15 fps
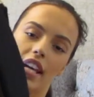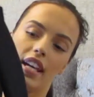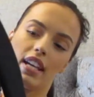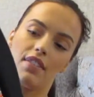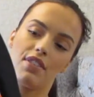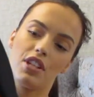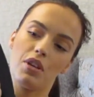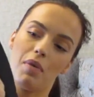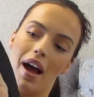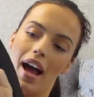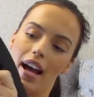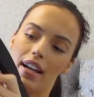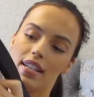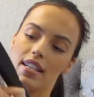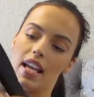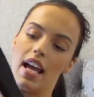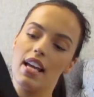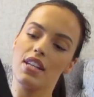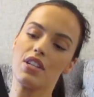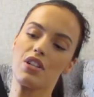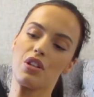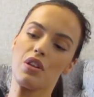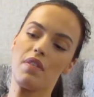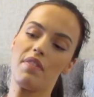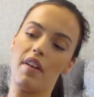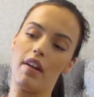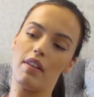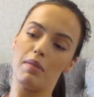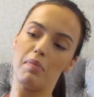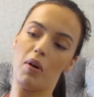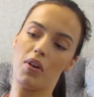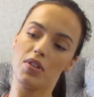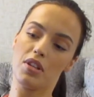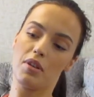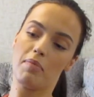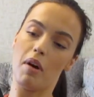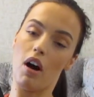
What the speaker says: it gives you access to the very bottom